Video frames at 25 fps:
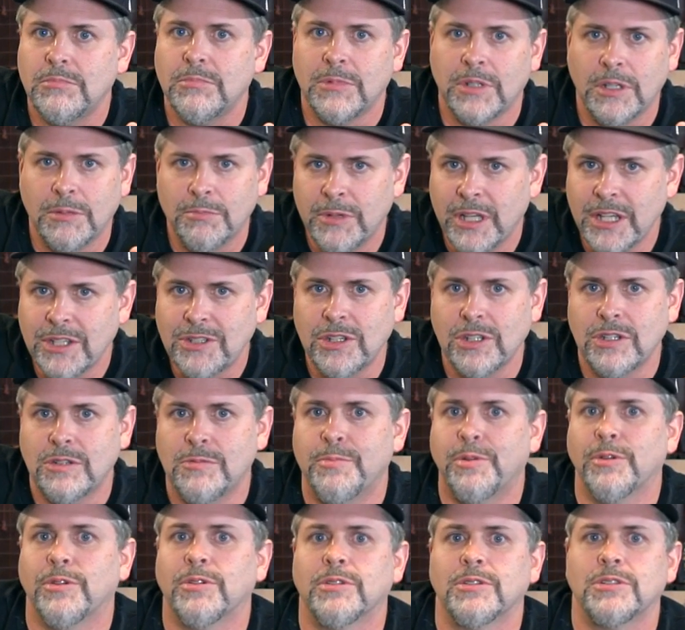
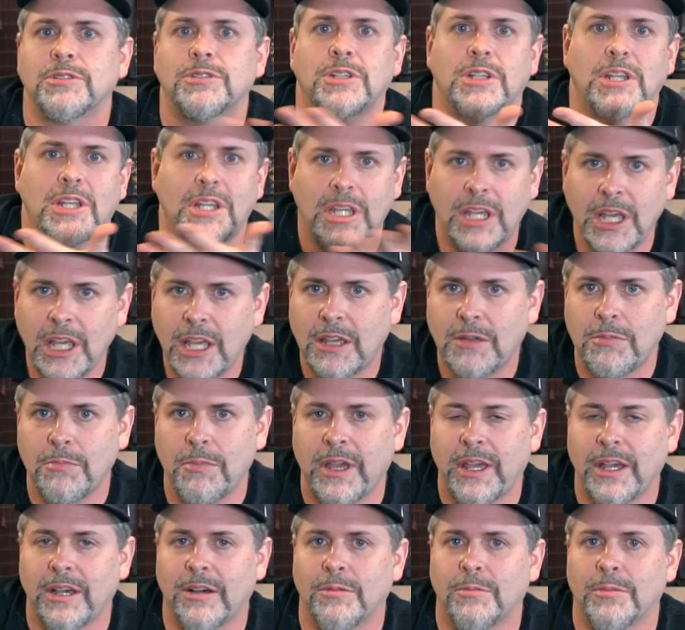message boards, geek
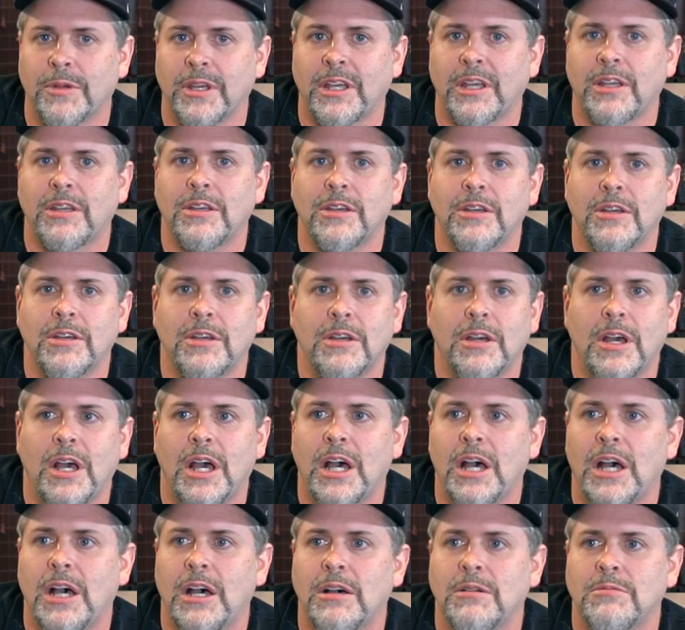mail me.
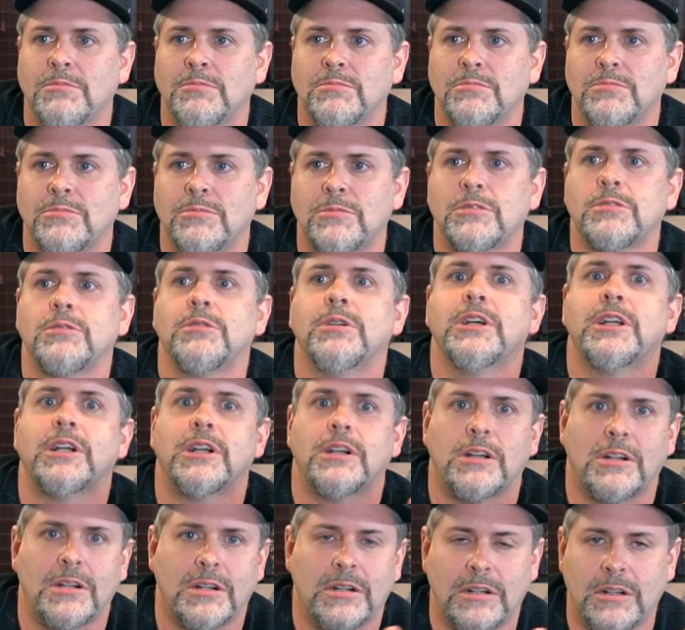
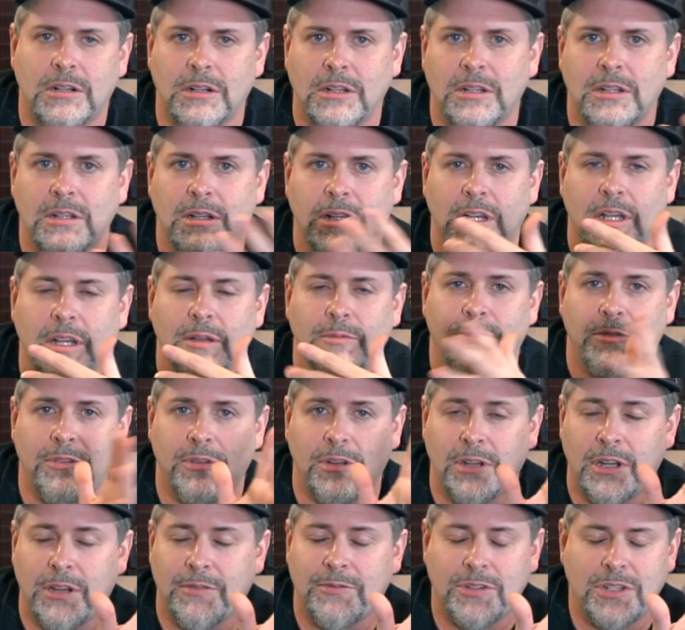Twitter. If
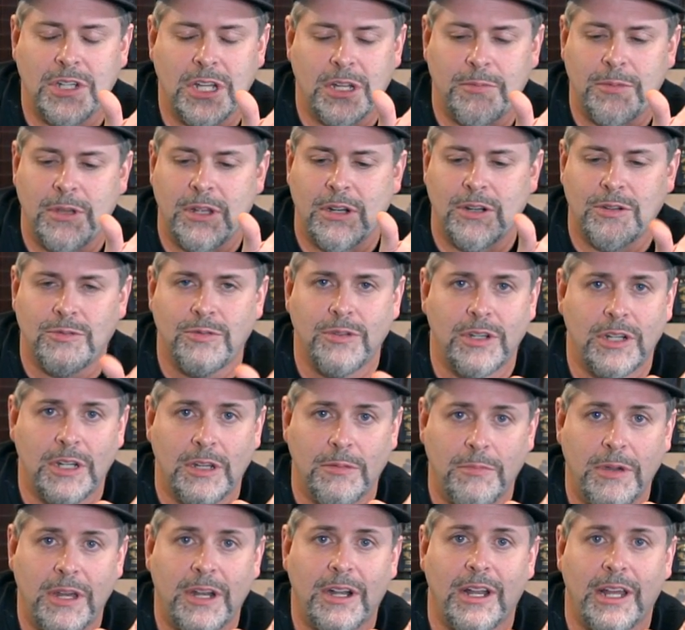you ever check me out on Twitter, you
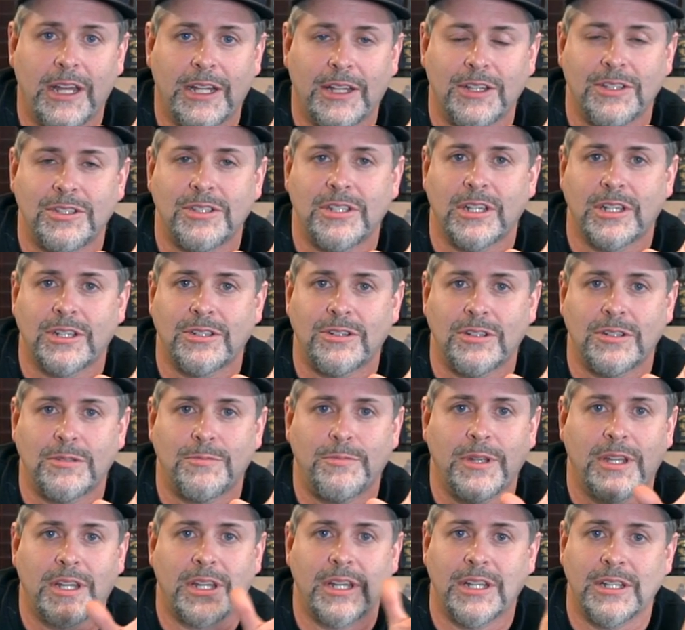better like the Sixers,
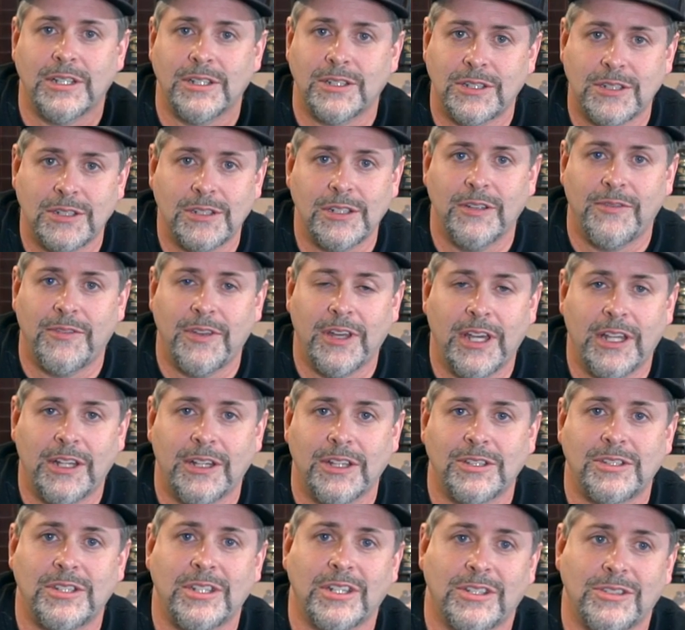because if you hate
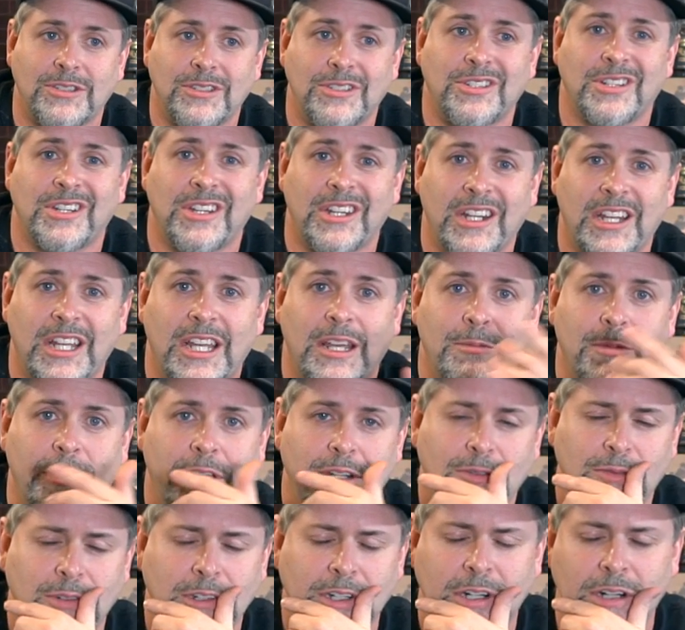the Sixers, you're going to hate my
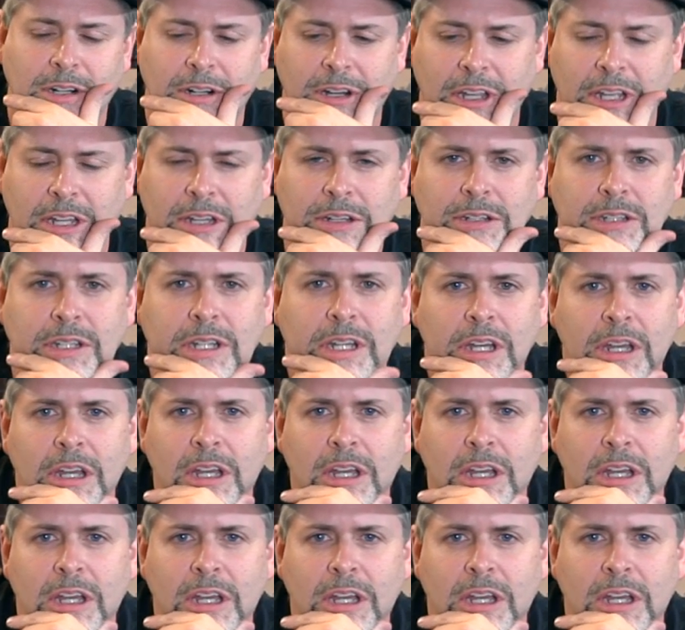Twitter account.